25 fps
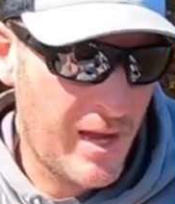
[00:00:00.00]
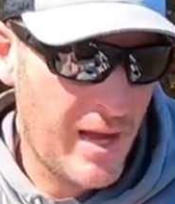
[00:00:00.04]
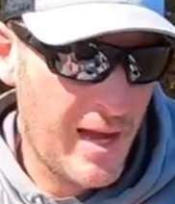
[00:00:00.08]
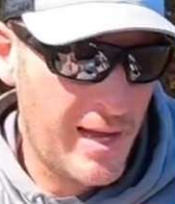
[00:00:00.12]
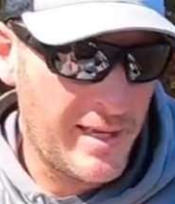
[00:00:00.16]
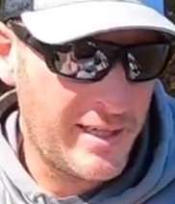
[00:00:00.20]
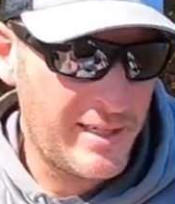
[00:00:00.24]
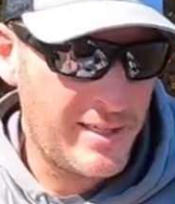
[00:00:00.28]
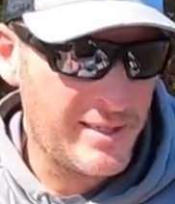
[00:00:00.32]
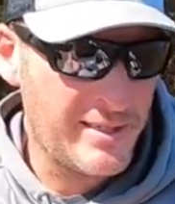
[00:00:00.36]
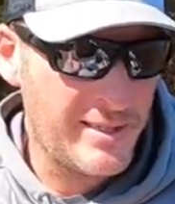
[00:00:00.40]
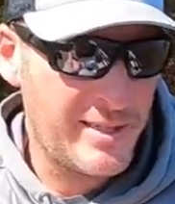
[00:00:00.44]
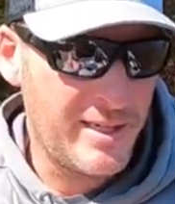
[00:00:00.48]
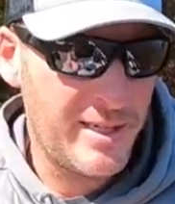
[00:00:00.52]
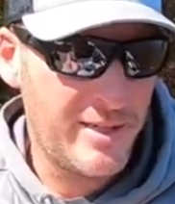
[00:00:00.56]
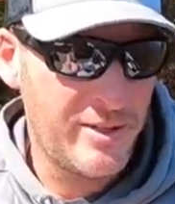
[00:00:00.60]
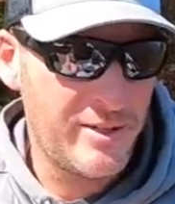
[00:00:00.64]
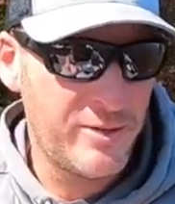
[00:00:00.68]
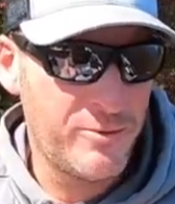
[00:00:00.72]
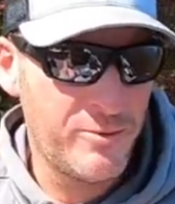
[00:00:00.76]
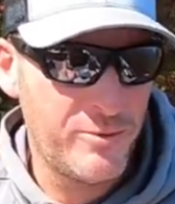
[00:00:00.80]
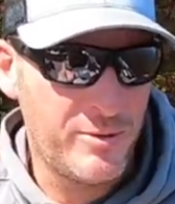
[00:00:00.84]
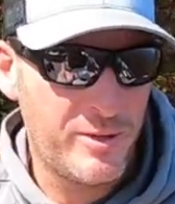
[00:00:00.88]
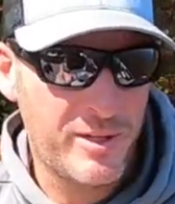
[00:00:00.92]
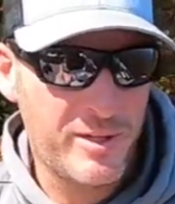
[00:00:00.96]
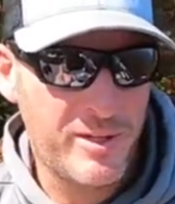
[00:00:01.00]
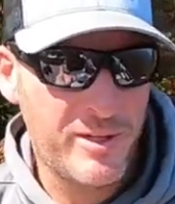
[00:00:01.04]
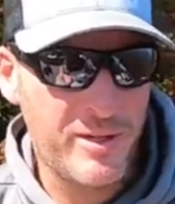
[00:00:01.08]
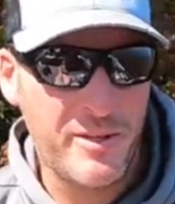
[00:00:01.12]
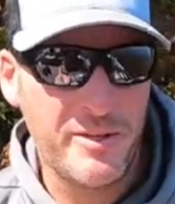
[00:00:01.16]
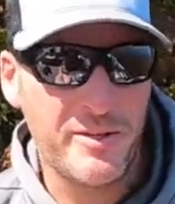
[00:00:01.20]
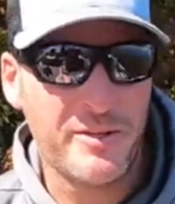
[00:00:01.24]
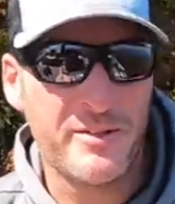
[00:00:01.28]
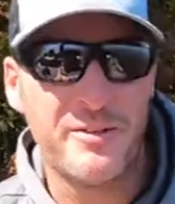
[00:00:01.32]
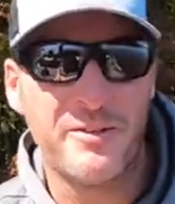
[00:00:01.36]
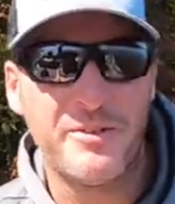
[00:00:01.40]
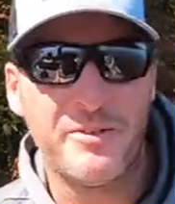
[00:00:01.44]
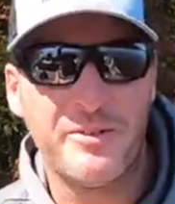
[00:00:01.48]
I can tell you the
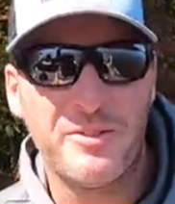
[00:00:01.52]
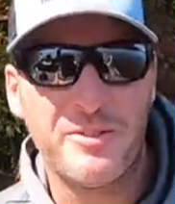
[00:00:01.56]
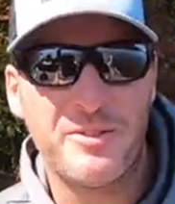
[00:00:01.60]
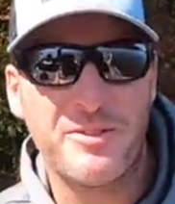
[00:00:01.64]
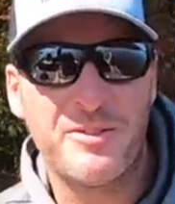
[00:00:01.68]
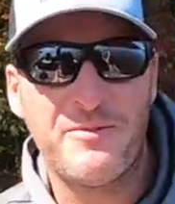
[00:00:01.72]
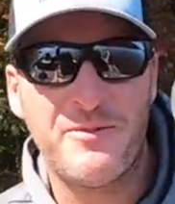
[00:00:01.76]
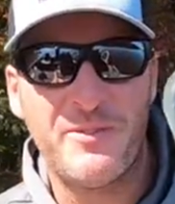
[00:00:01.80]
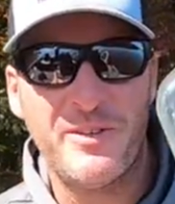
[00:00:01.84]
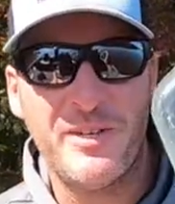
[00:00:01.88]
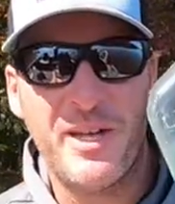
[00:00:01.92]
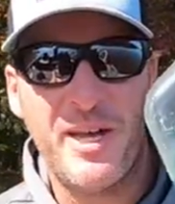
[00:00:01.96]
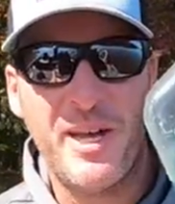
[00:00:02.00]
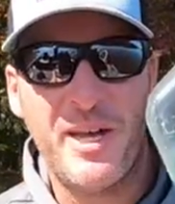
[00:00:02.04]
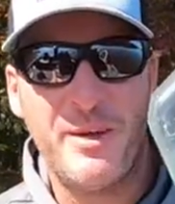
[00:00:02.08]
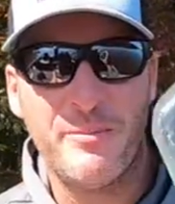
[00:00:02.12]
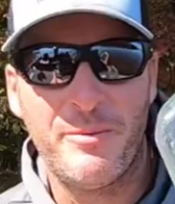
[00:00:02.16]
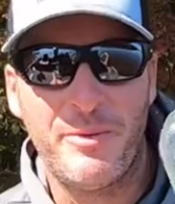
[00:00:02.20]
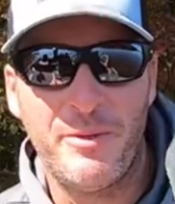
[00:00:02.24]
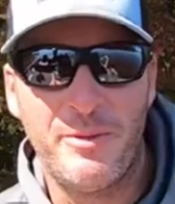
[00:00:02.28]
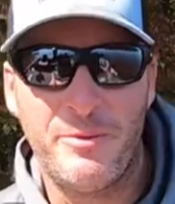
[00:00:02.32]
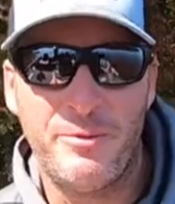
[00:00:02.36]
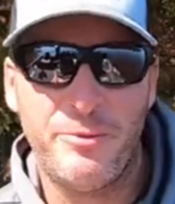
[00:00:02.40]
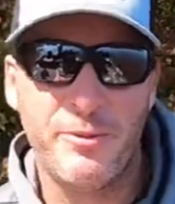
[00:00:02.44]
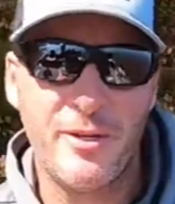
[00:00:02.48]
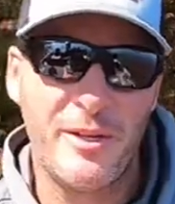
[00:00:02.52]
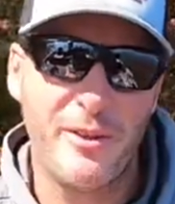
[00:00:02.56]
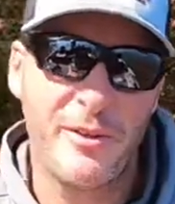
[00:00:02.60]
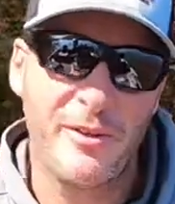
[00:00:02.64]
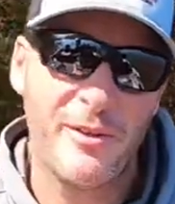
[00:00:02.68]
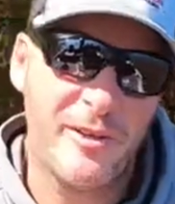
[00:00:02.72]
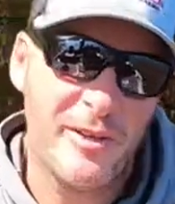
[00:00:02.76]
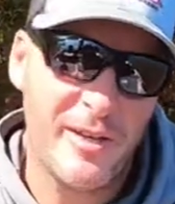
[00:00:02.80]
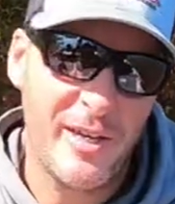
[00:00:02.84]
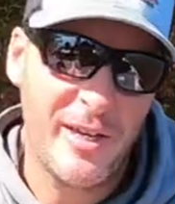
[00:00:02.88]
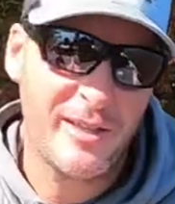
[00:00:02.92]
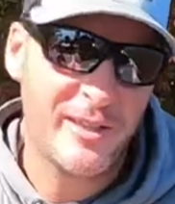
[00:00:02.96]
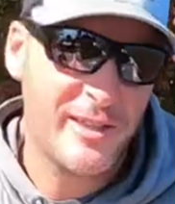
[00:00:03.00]
color looks phenomenal. Whether
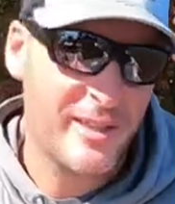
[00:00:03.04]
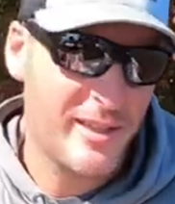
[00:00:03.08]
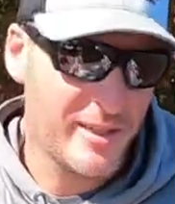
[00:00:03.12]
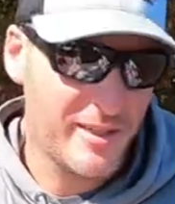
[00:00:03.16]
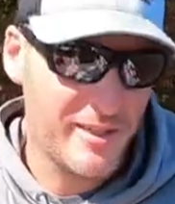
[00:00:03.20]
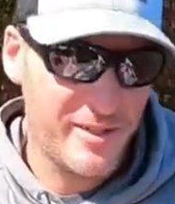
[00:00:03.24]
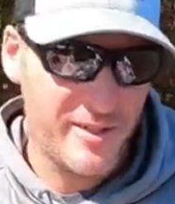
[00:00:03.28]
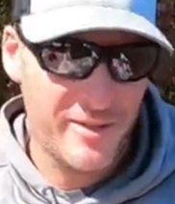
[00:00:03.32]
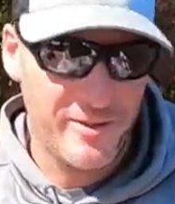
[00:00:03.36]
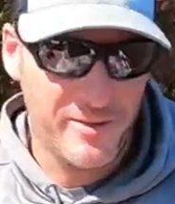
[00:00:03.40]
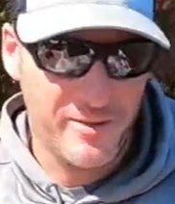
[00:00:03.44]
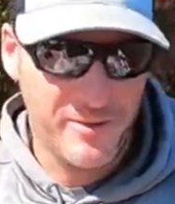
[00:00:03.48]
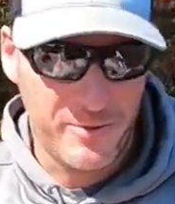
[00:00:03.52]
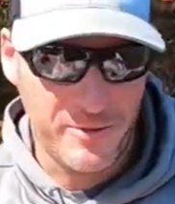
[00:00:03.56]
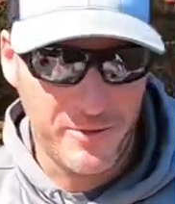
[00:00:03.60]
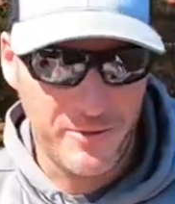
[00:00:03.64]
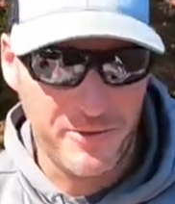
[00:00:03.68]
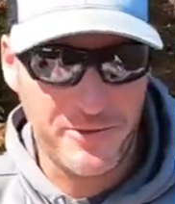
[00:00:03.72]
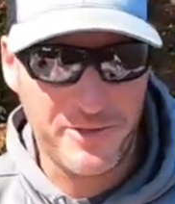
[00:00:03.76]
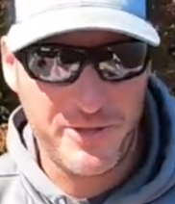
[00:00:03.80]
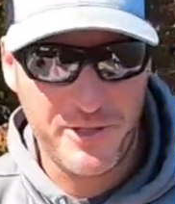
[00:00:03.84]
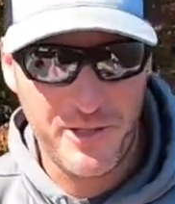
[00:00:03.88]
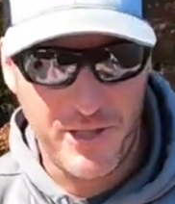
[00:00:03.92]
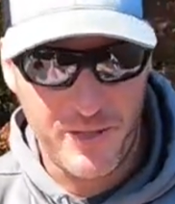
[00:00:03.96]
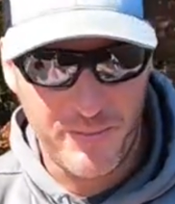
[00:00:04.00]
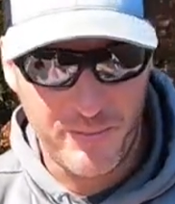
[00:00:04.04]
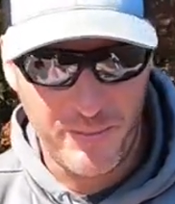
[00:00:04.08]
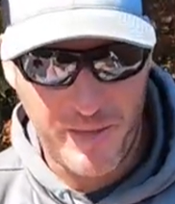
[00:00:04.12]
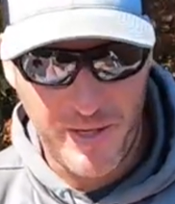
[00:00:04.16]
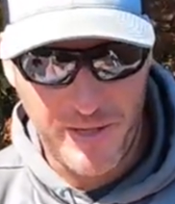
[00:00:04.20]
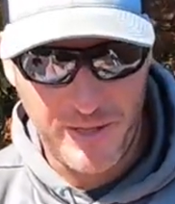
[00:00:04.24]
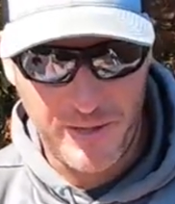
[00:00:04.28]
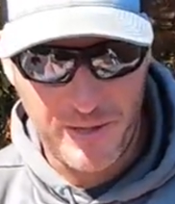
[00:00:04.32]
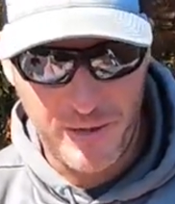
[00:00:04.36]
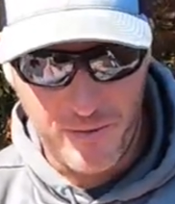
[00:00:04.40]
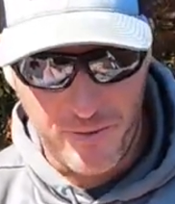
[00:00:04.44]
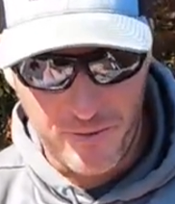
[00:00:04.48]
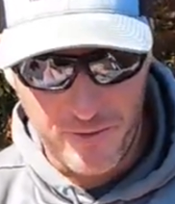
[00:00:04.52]
or not that color holds up, I
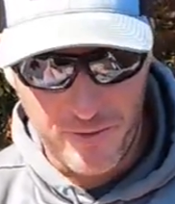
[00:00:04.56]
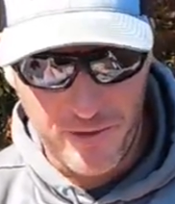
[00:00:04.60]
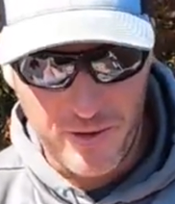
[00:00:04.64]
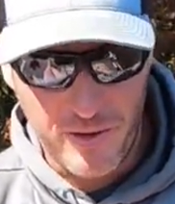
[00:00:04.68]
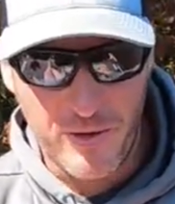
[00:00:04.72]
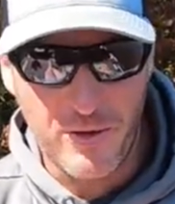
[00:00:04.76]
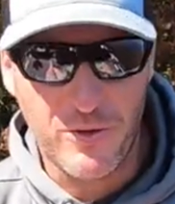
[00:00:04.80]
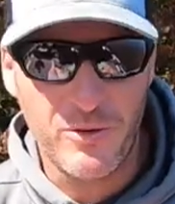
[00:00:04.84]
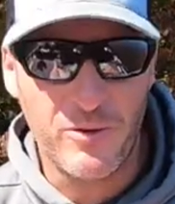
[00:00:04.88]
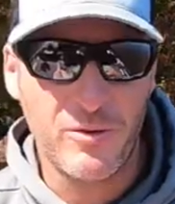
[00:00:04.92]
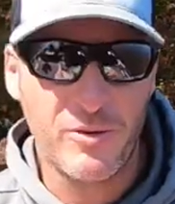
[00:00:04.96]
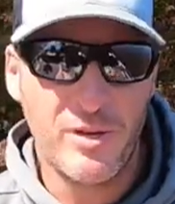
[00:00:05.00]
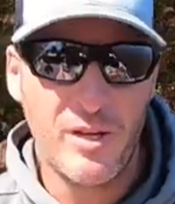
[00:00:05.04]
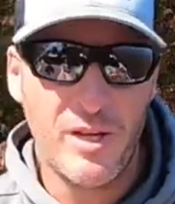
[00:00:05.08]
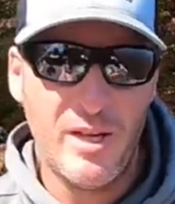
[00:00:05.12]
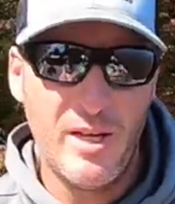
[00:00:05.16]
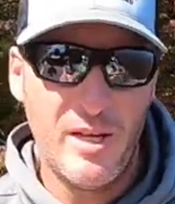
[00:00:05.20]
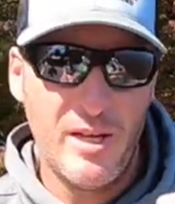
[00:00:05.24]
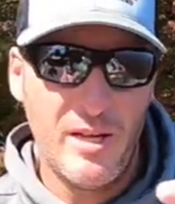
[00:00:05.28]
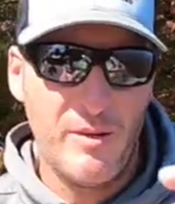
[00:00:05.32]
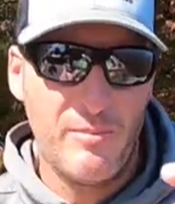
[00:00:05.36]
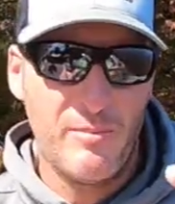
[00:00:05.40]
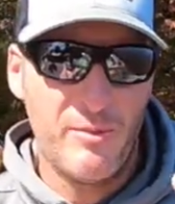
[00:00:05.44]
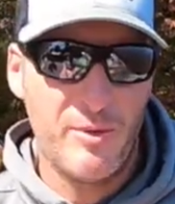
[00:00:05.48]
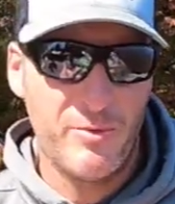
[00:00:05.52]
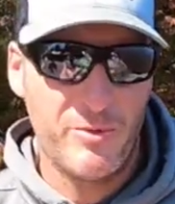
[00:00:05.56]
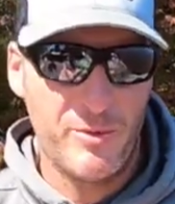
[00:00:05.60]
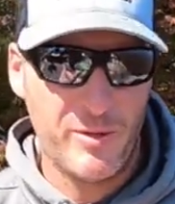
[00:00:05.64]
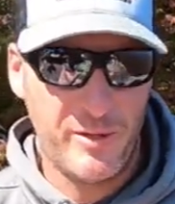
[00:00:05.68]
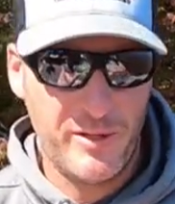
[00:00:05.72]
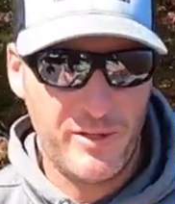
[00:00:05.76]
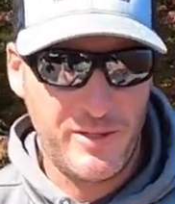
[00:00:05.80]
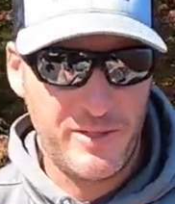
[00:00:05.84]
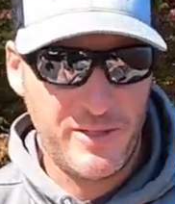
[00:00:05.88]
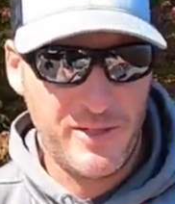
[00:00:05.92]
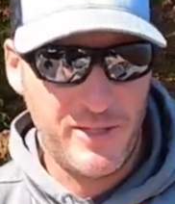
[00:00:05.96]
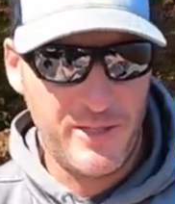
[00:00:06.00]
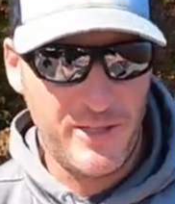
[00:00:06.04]
don't know, but we're
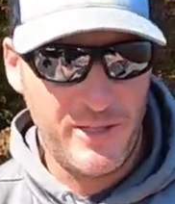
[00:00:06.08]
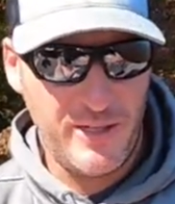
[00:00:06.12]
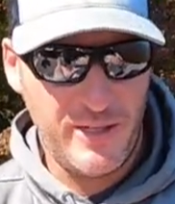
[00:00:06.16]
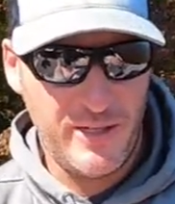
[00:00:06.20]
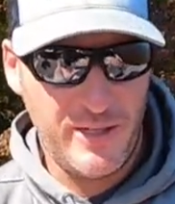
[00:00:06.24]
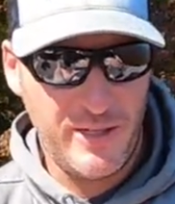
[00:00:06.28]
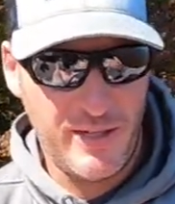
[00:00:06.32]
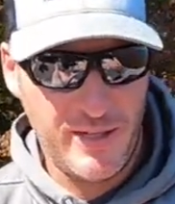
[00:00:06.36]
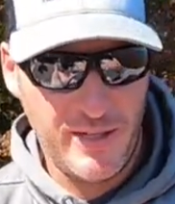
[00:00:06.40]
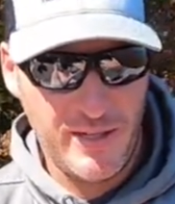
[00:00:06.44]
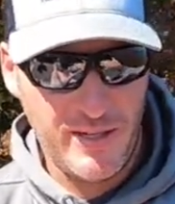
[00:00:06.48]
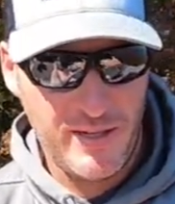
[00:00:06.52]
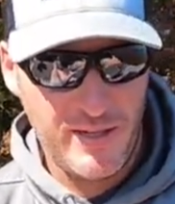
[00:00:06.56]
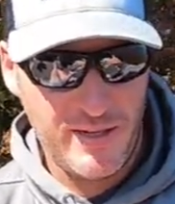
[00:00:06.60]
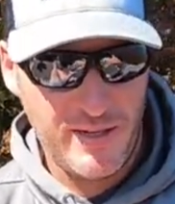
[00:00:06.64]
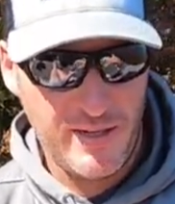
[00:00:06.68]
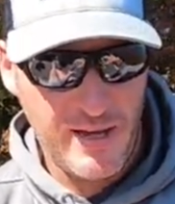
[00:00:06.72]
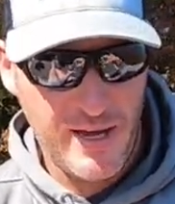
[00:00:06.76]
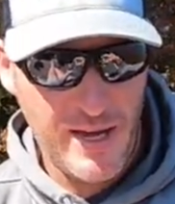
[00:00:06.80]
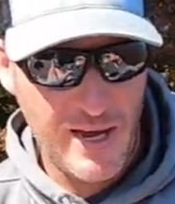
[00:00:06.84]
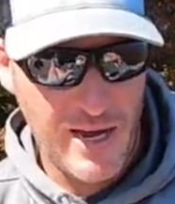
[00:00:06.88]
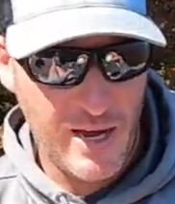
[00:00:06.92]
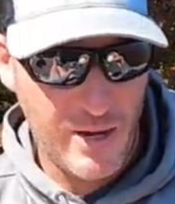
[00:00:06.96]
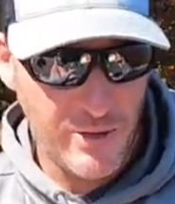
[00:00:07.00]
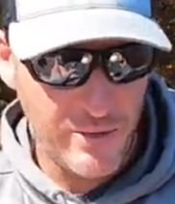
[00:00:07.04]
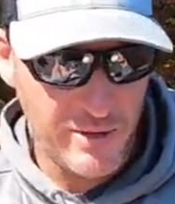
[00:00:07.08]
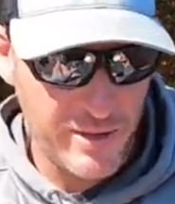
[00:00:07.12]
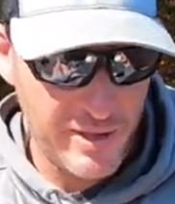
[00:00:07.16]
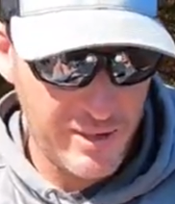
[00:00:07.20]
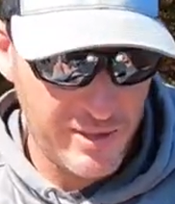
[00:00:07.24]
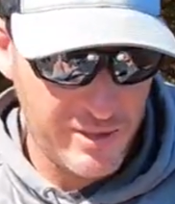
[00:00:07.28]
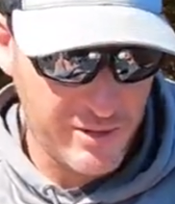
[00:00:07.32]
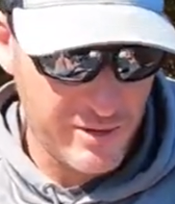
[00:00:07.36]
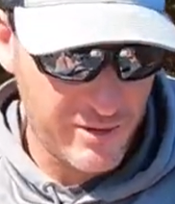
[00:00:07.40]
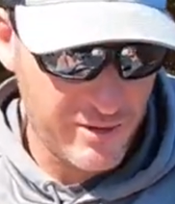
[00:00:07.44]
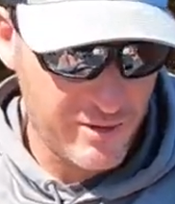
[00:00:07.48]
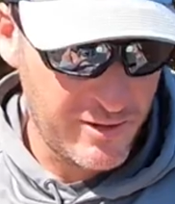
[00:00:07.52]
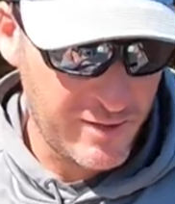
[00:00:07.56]
gonna see how they
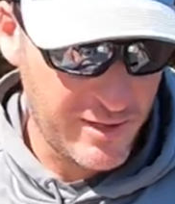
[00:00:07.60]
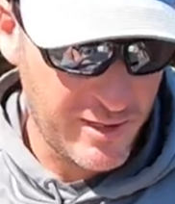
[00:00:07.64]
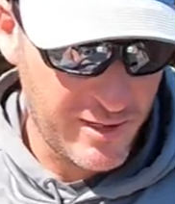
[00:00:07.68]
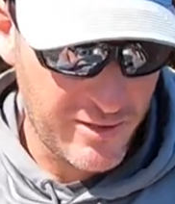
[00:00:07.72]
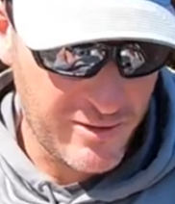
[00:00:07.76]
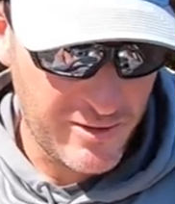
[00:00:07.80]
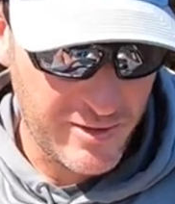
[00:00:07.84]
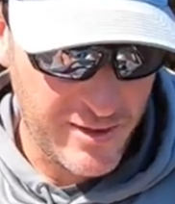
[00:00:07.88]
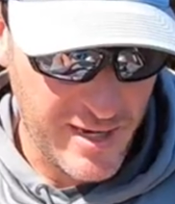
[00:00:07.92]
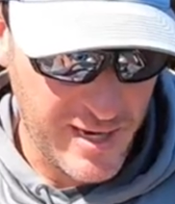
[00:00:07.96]
turned out.